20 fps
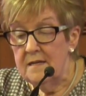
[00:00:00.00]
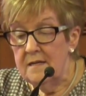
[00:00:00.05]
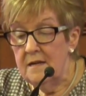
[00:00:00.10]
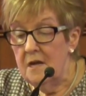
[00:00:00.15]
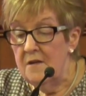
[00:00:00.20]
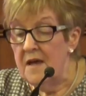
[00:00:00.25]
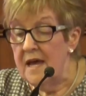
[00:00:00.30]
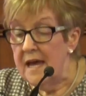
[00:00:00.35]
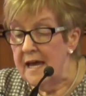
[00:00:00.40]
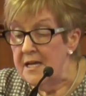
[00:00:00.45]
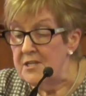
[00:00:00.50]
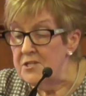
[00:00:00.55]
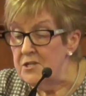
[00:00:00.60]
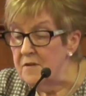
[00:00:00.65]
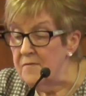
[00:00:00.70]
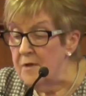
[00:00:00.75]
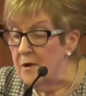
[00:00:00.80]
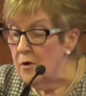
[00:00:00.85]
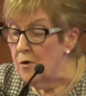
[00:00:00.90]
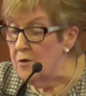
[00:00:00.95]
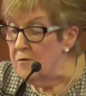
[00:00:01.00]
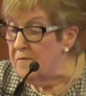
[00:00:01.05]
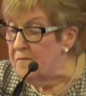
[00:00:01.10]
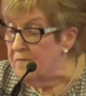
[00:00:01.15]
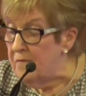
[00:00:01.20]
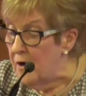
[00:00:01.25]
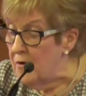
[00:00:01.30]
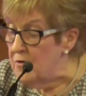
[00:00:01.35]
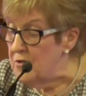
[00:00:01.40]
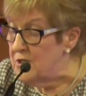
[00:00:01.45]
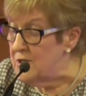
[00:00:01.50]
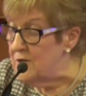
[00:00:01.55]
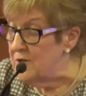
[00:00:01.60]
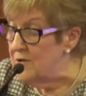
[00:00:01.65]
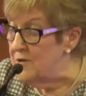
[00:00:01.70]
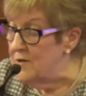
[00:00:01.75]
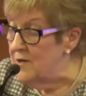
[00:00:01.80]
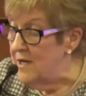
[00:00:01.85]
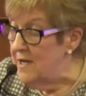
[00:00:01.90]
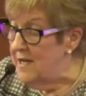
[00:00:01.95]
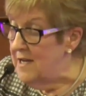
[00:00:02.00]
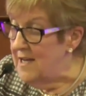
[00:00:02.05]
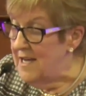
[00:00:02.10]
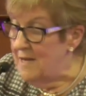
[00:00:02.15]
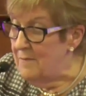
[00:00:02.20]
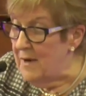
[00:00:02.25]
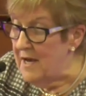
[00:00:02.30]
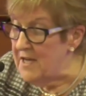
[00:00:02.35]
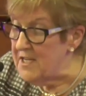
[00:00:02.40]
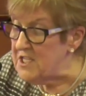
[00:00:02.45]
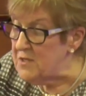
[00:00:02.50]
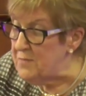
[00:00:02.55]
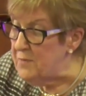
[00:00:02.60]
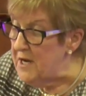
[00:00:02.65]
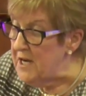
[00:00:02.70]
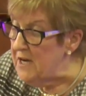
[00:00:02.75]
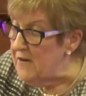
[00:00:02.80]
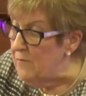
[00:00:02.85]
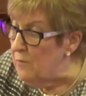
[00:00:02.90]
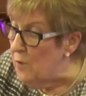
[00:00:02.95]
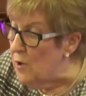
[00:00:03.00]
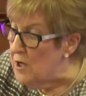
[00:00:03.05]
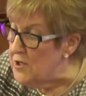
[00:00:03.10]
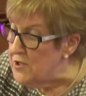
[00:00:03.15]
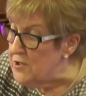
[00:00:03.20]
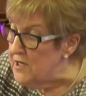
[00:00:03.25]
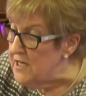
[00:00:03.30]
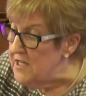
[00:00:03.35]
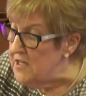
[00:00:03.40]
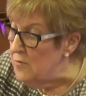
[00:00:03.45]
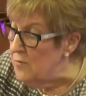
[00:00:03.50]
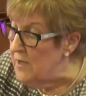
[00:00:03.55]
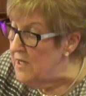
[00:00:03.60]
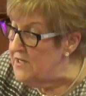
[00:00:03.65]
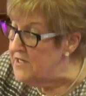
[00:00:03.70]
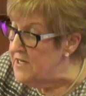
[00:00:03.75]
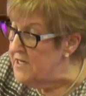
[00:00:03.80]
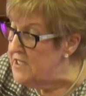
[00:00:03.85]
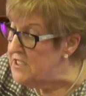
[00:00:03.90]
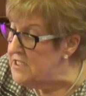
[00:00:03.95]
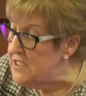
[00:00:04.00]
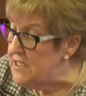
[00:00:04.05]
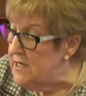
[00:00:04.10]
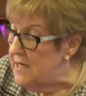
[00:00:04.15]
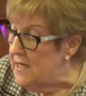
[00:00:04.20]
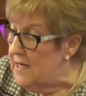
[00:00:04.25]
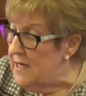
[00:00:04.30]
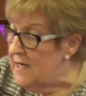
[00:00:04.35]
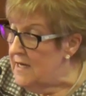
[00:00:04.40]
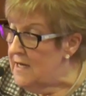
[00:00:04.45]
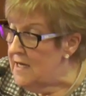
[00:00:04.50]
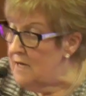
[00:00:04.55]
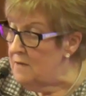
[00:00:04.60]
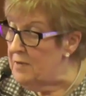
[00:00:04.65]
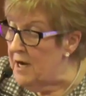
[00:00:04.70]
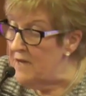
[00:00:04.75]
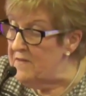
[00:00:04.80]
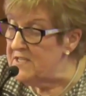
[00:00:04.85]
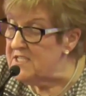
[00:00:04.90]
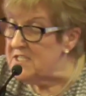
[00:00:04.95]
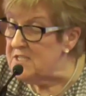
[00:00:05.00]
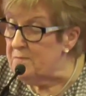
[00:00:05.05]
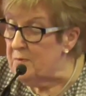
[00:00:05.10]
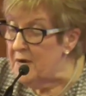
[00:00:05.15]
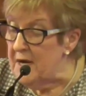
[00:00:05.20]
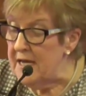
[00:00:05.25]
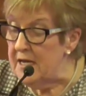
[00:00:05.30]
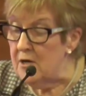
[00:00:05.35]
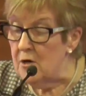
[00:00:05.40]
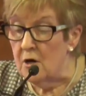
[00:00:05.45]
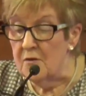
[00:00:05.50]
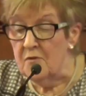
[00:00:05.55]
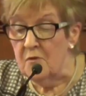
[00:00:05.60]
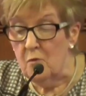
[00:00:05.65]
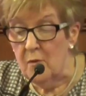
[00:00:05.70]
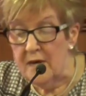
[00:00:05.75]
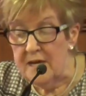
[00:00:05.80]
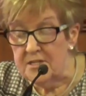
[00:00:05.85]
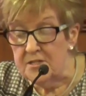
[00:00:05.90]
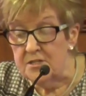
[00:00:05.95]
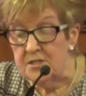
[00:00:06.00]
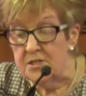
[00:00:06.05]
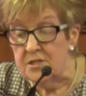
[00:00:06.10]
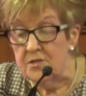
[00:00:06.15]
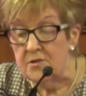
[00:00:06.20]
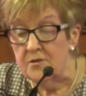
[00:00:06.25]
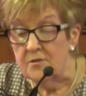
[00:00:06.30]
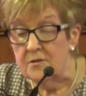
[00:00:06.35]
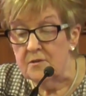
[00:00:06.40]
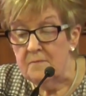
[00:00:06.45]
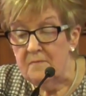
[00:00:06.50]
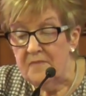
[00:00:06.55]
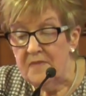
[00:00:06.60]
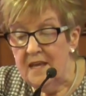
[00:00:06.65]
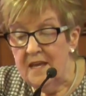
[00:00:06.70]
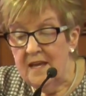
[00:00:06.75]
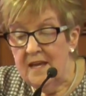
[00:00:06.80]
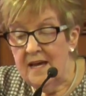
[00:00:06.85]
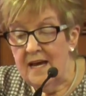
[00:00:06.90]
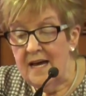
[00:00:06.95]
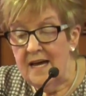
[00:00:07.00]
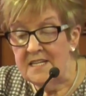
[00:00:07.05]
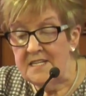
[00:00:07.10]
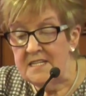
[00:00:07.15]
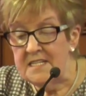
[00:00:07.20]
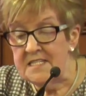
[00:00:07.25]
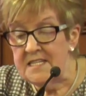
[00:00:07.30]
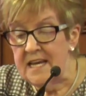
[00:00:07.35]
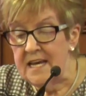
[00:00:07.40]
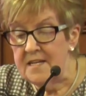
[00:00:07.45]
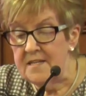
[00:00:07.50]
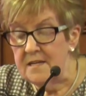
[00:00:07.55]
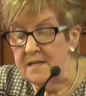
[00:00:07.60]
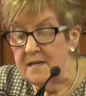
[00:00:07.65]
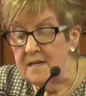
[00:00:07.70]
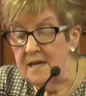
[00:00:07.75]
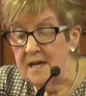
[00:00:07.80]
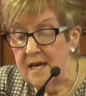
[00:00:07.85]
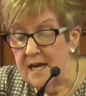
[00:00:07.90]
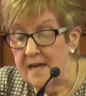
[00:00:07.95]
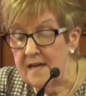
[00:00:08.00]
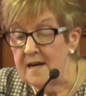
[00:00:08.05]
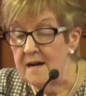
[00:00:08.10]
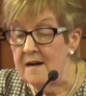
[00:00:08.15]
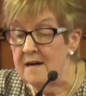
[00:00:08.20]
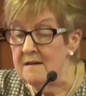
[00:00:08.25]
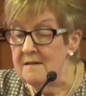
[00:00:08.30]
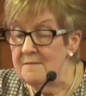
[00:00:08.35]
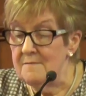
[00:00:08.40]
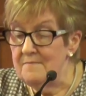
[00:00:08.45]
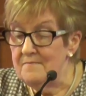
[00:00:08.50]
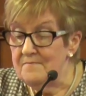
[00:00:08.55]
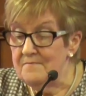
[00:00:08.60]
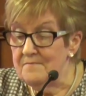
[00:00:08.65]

Now the angel of the Lord found her by a spring of water in the wilderness, by the spring on the way to Shur. And he said, Hagar,